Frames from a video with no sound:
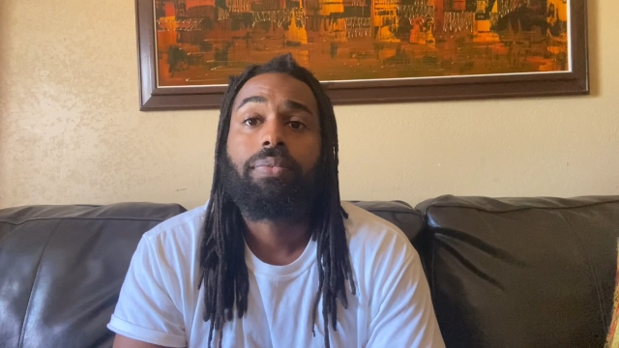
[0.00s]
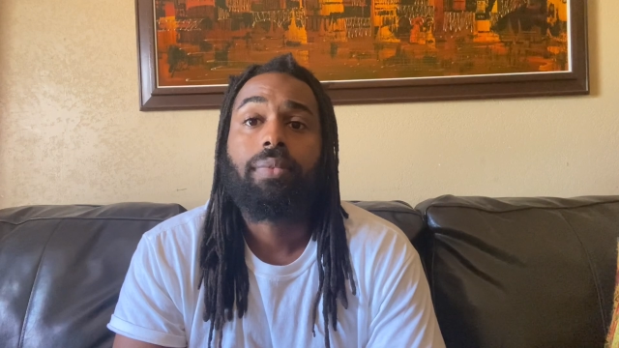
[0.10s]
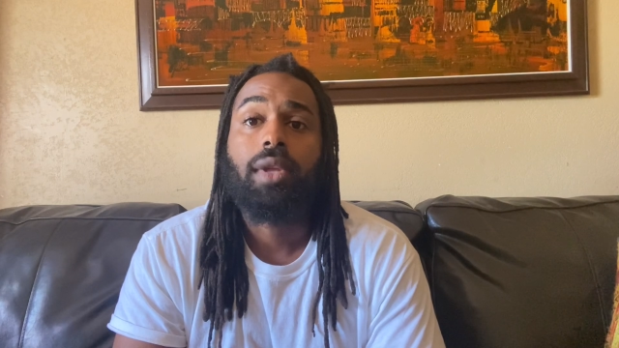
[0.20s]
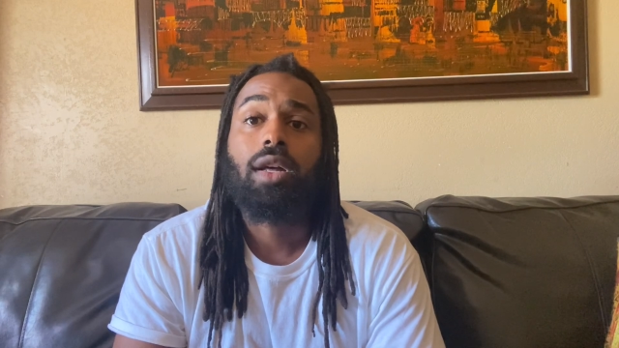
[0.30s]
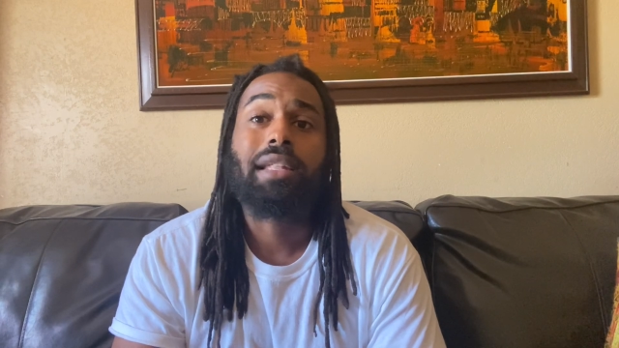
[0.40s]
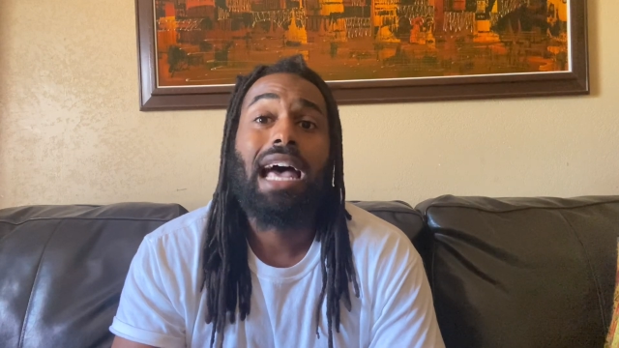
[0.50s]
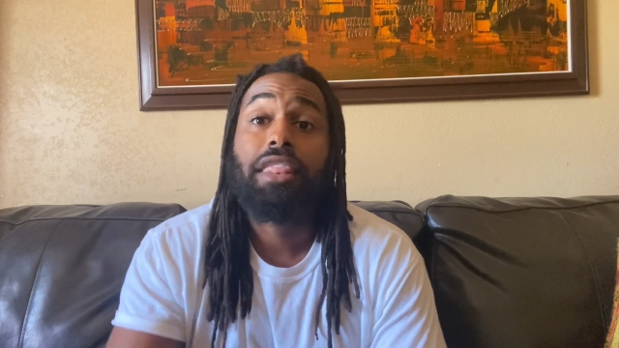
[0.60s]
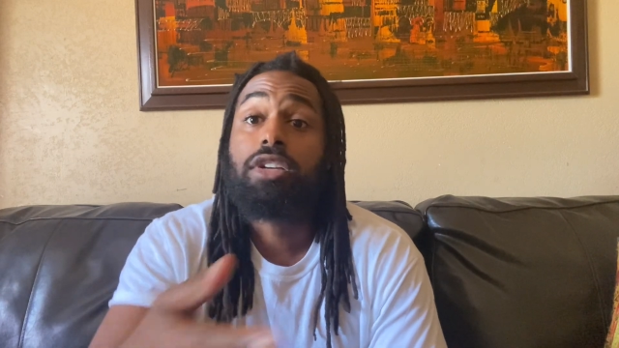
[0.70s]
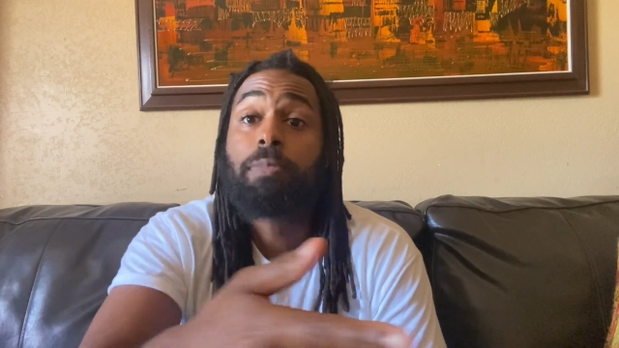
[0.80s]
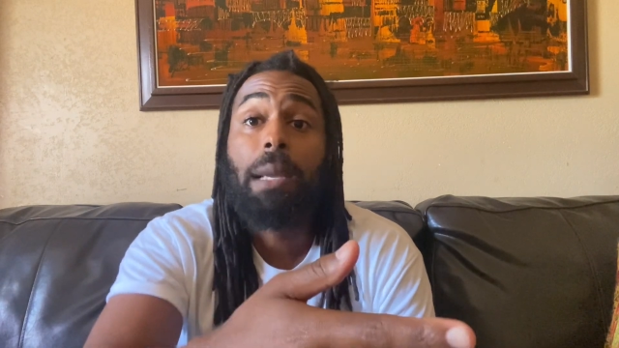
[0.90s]
you know,
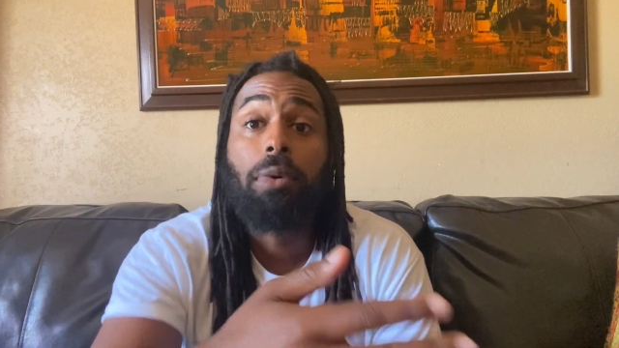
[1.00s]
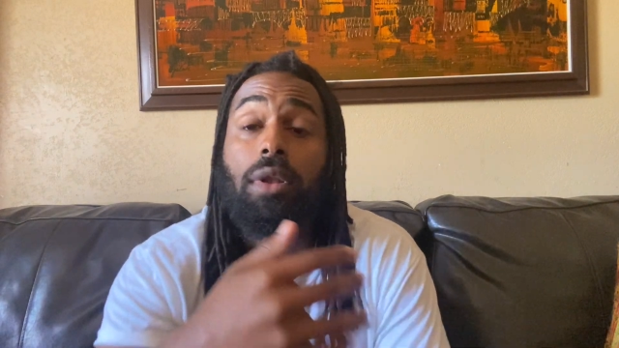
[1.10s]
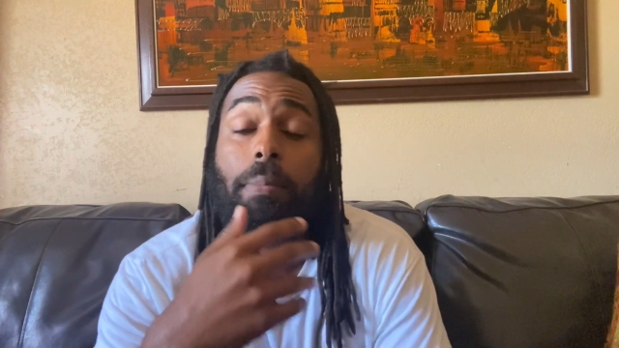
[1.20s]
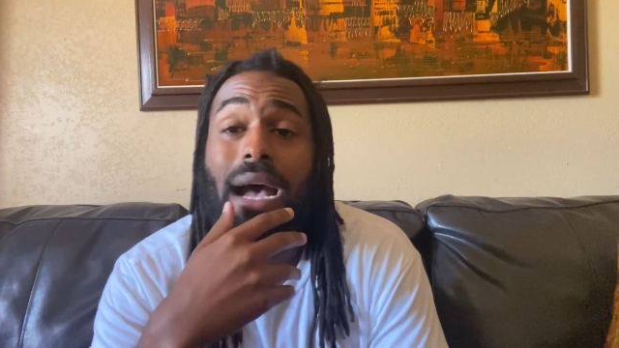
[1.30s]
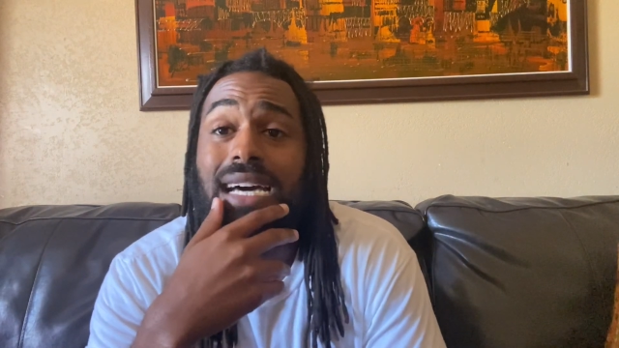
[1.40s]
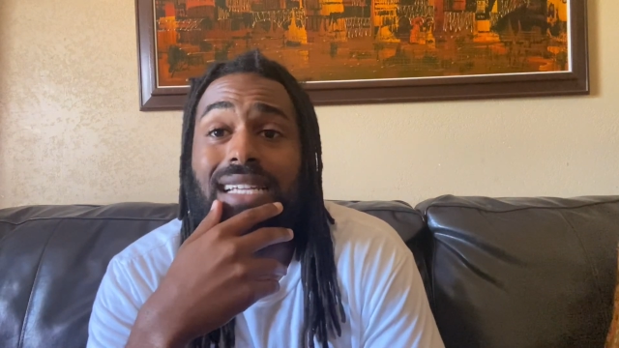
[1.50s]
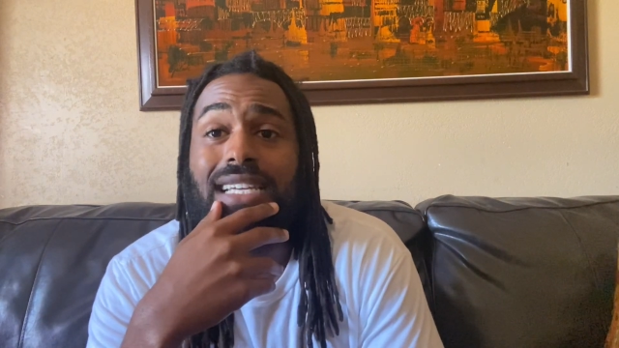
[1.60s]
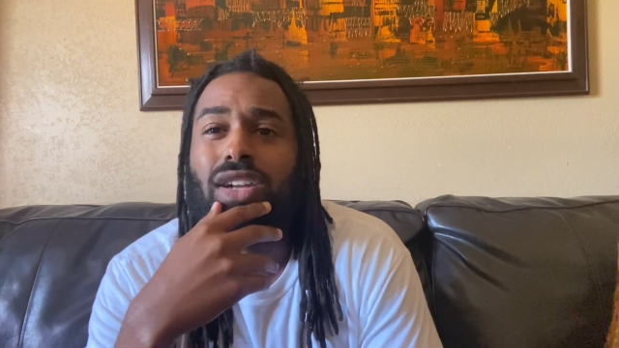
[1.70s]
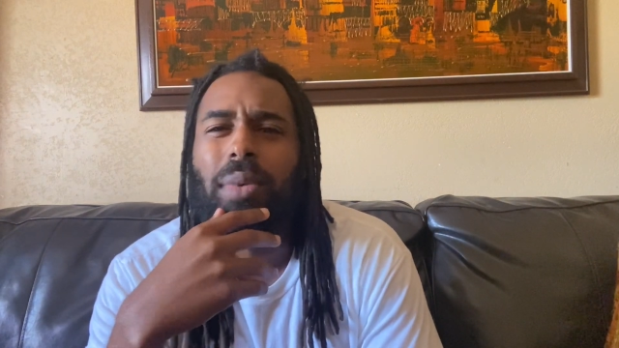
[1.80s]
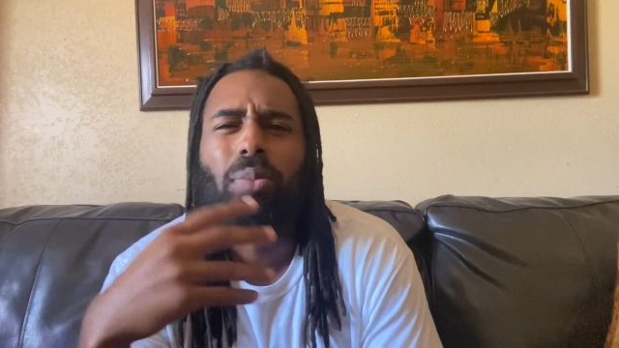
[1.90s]
there's people in the past,
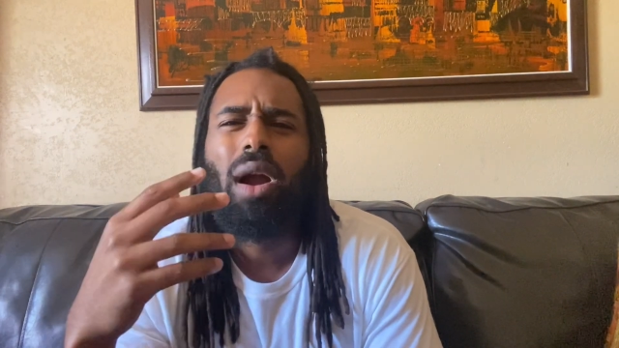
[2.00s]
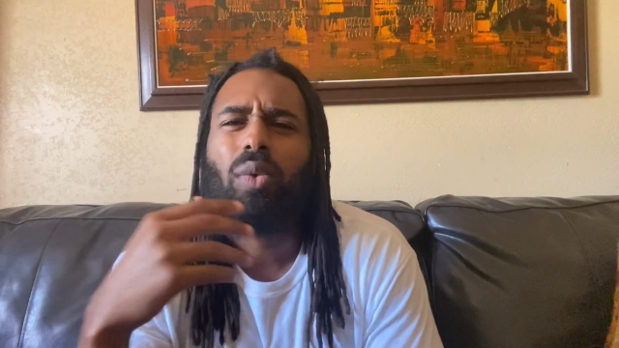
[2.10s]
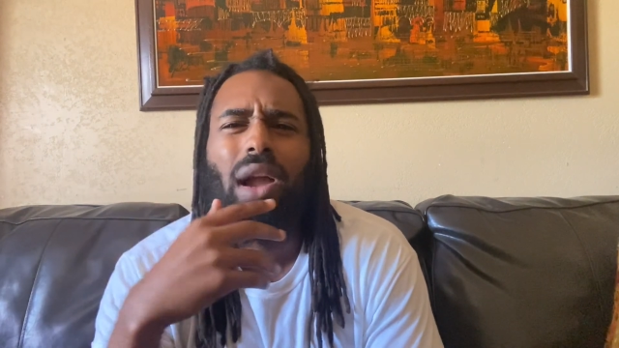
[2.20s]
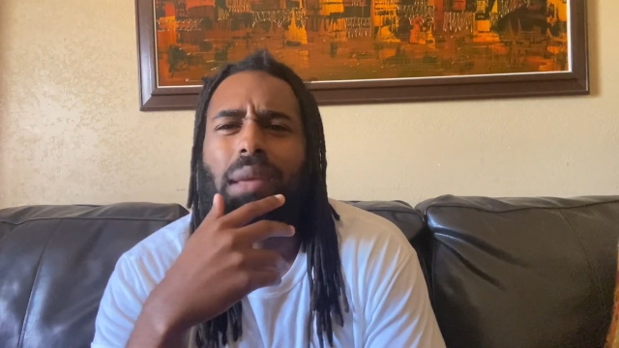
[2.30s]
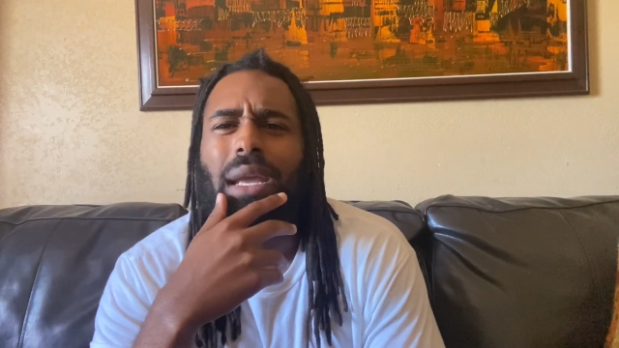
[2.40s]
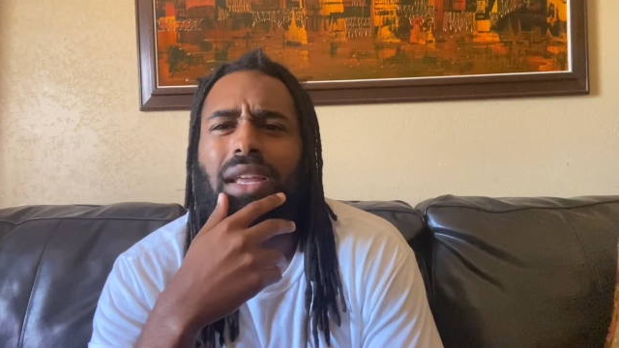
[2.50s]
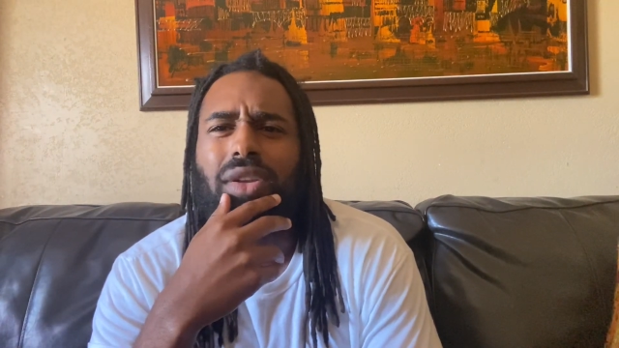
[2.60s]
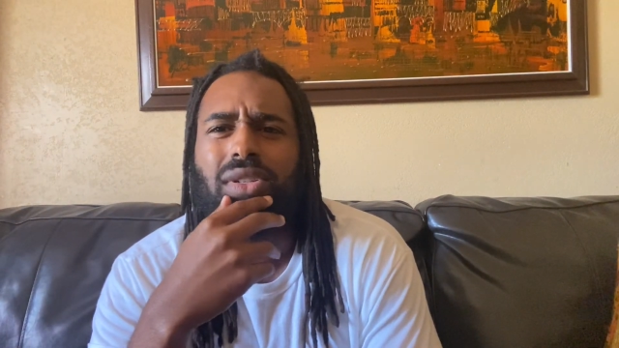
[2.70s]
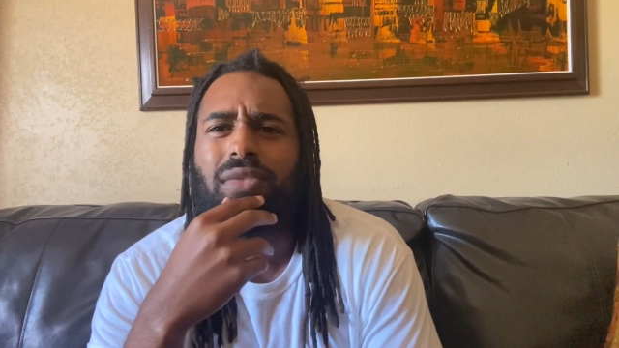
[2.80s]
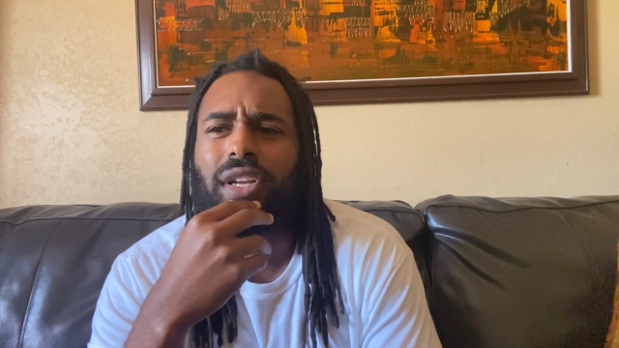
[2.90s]
guys, told me, Mark, why are you making
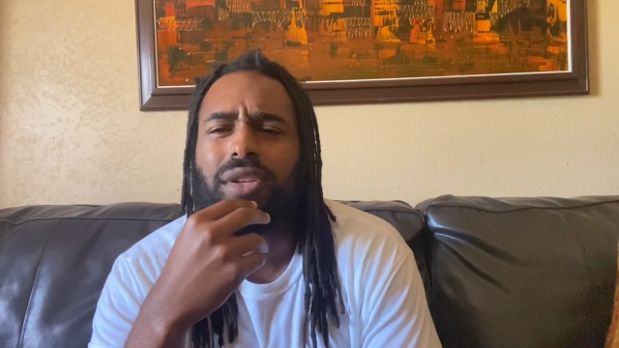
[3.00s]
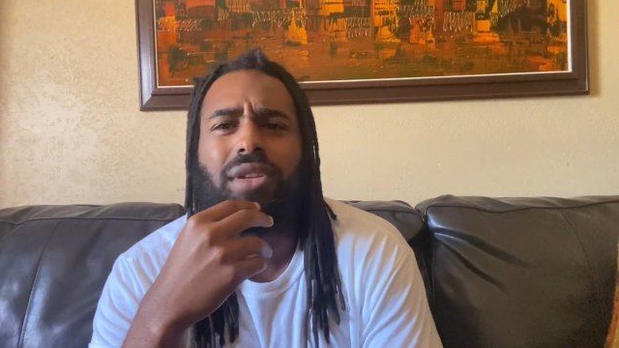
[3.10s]
YouTube videos?